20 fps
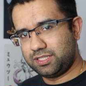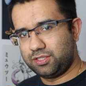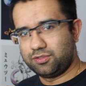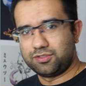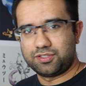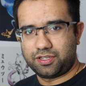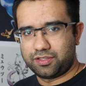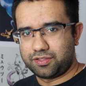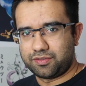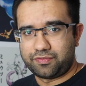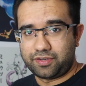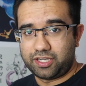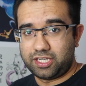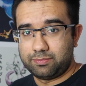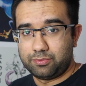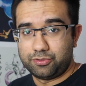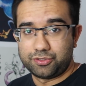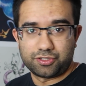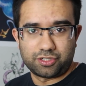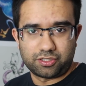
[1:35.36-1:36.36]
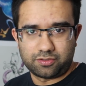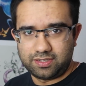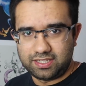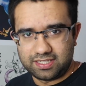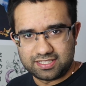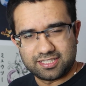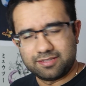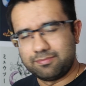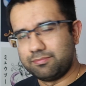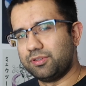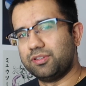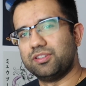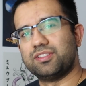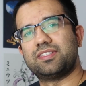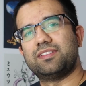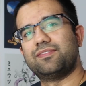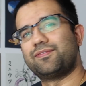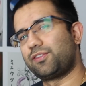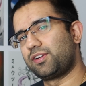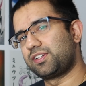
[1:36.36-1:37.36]
they use other variables or Greek
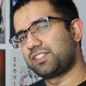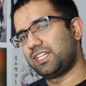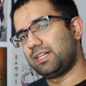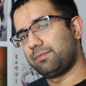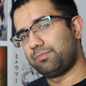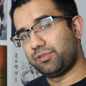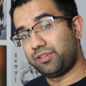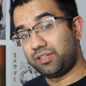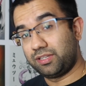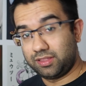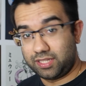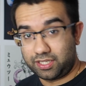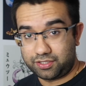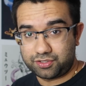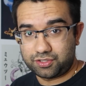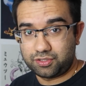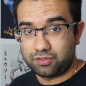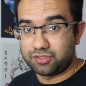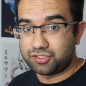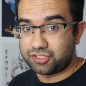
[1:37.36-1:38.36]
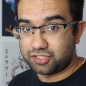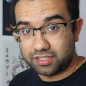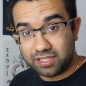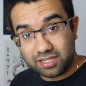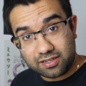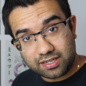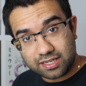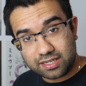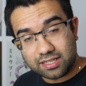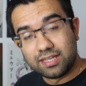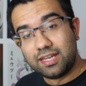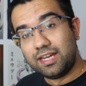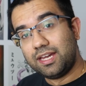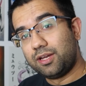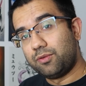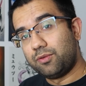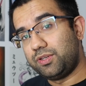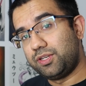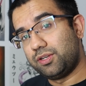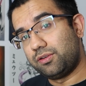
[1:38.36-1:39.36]
symbols. And for example, in electrical engineering,
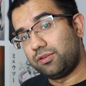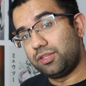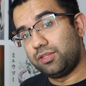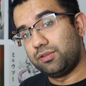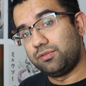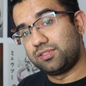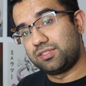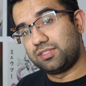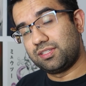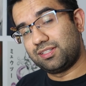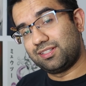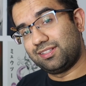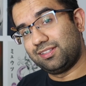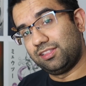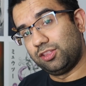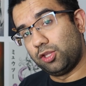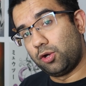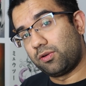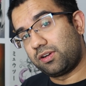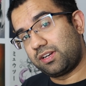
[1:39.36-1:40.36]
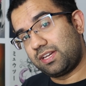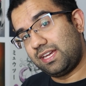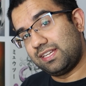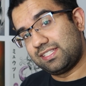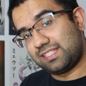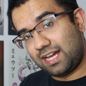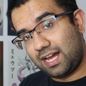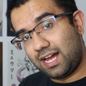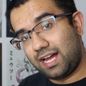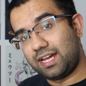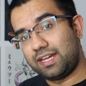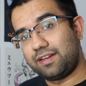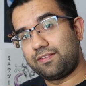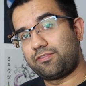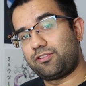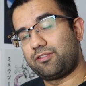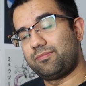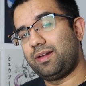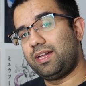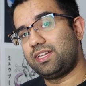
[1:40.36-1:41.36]
we don't use the lowercase i
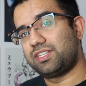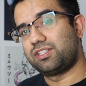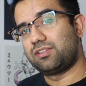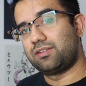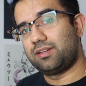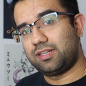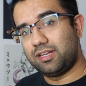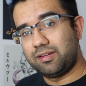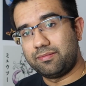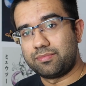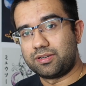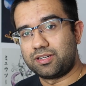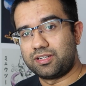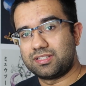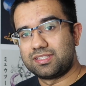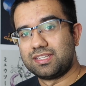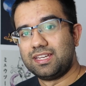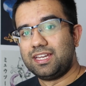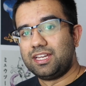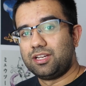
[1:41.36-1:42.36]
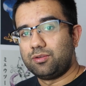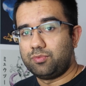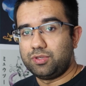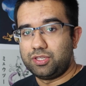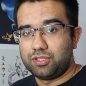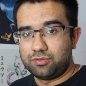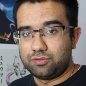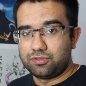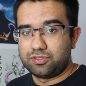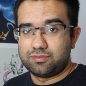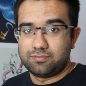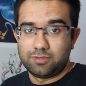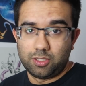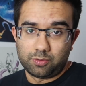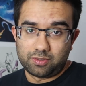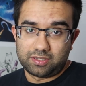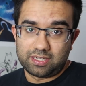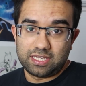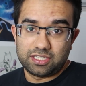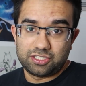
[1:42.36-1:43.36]
for imaginary numbers, we use
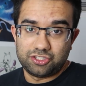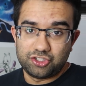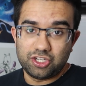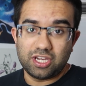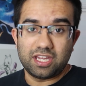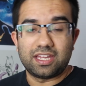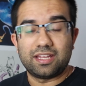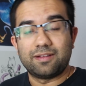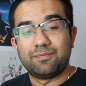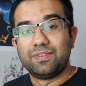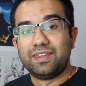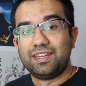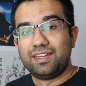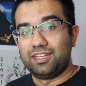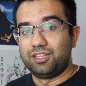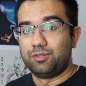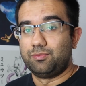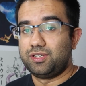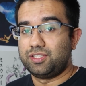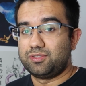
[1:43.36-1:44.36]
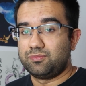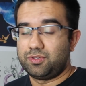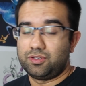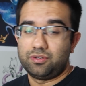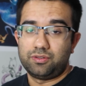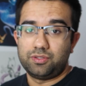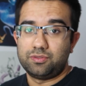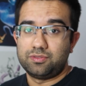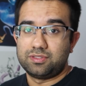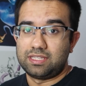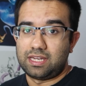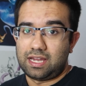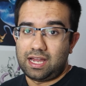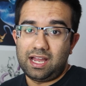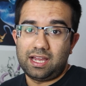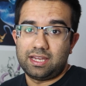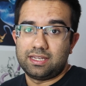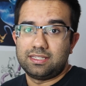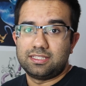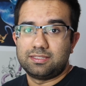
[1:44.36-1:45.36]
lowercase j. And the reason we don't use the
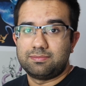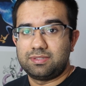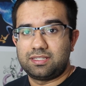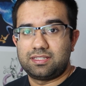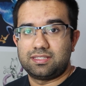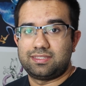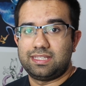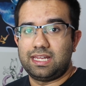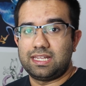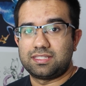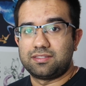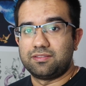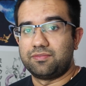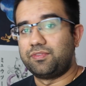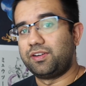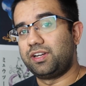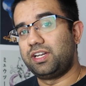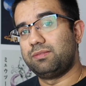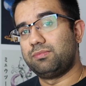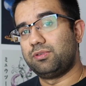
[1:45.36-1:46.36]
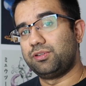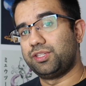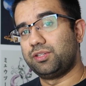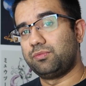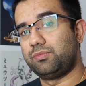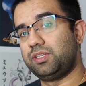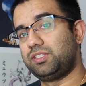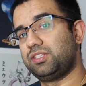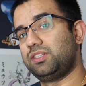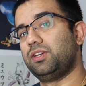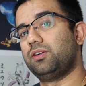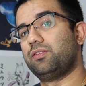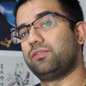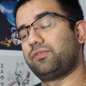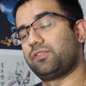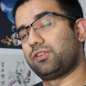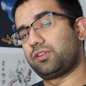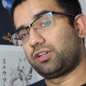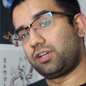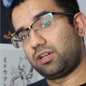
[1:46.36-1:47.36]
i is because that's the variable that we
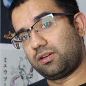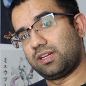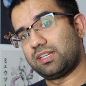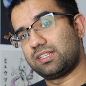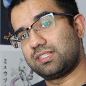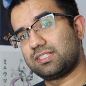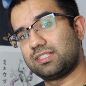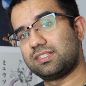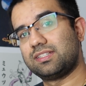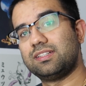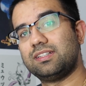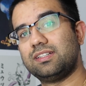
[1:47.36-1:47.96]
denote for current.